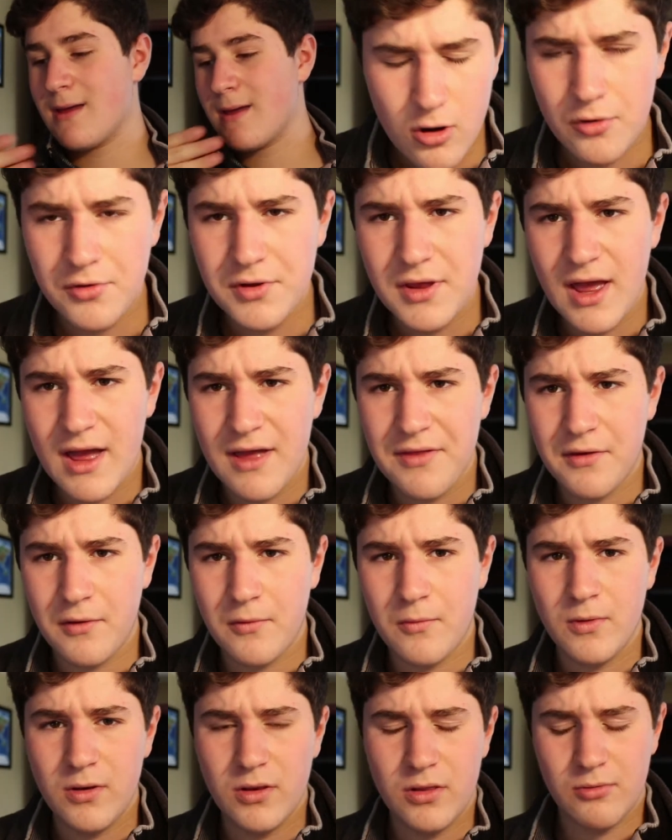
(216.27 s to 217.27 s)
Oh yeah, and
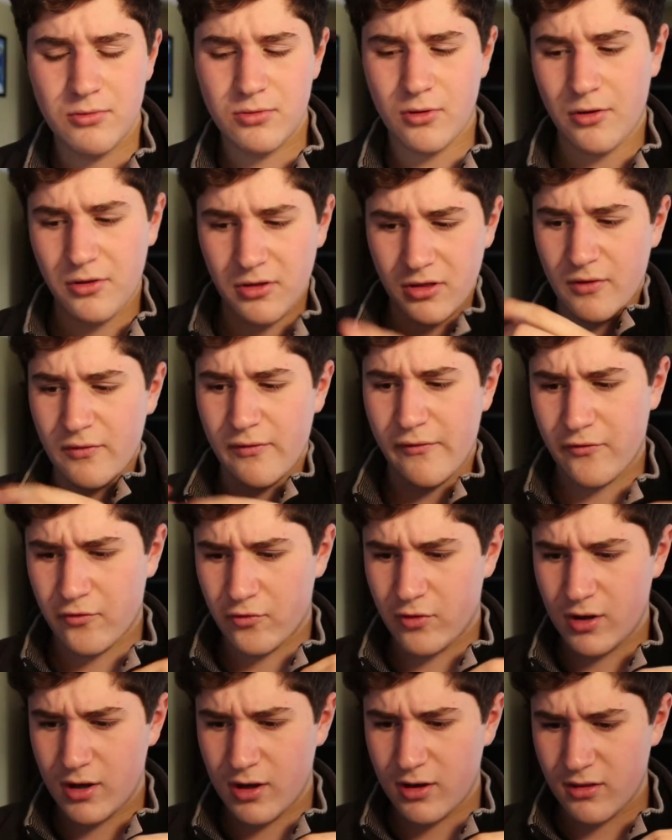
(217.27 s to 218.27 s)
then when there was all this stuff with
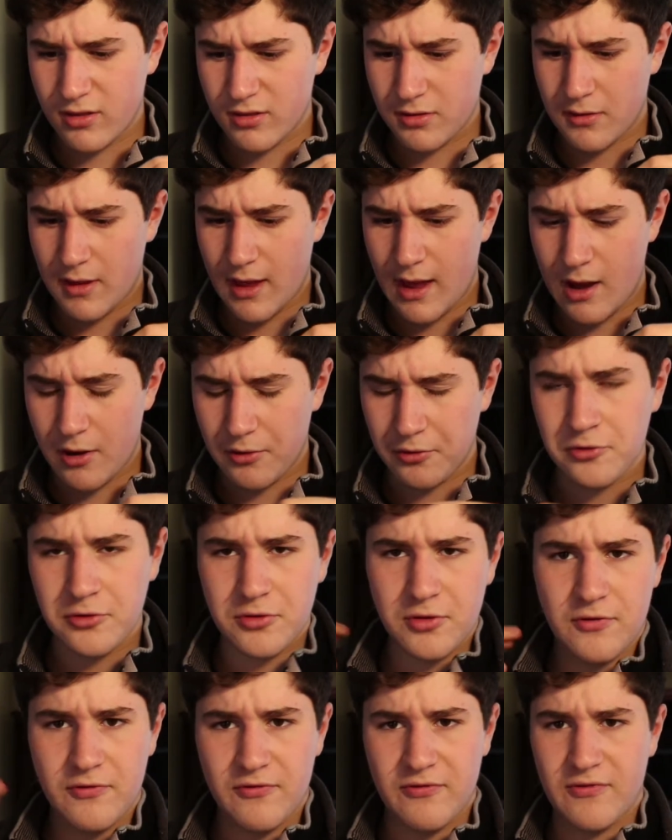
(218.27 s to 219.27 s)
Credence in the
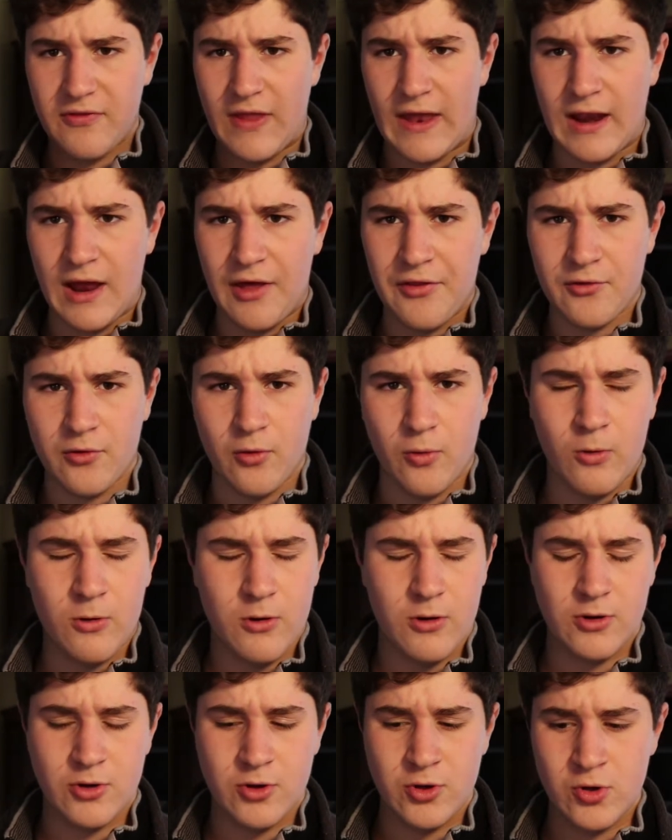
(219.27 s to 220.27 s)
house and that other
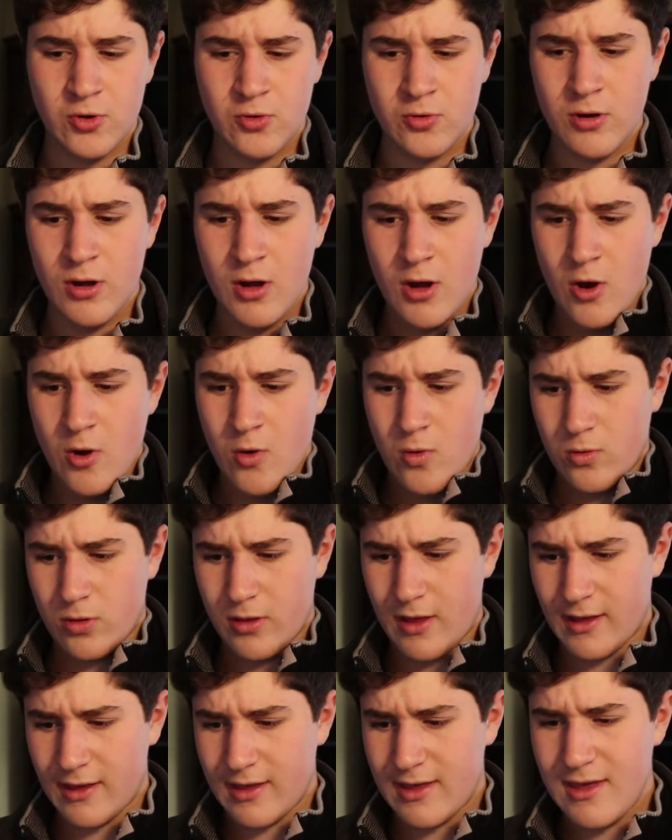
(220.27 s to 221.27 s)
aura dude,
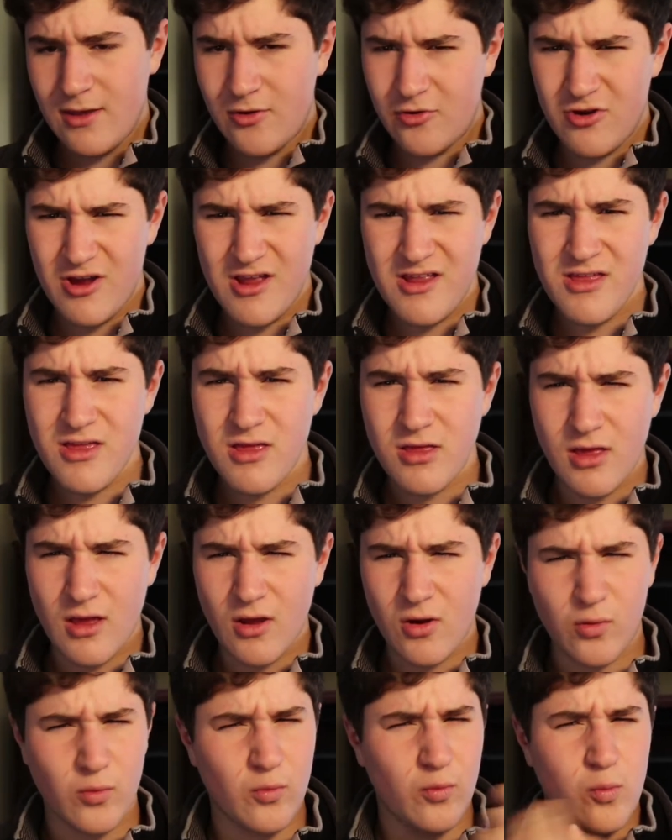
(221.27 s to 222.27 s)
like, he created this
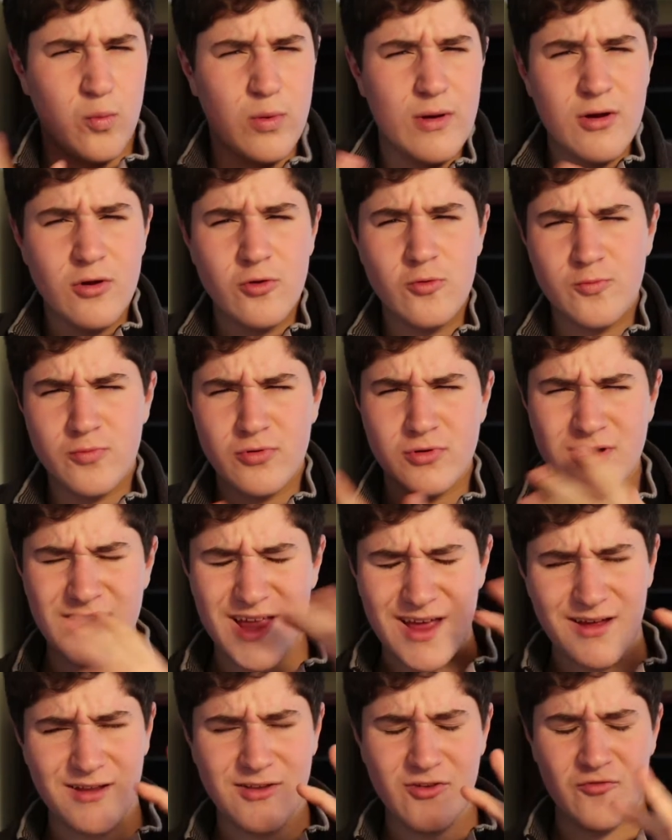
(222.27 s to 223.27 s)
like weird
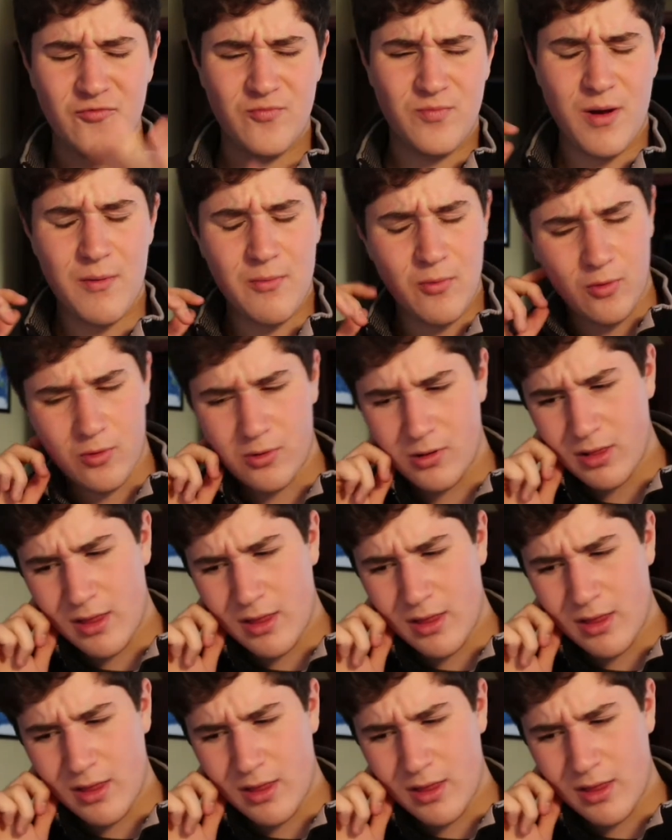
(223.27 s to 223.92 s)
protective bubble.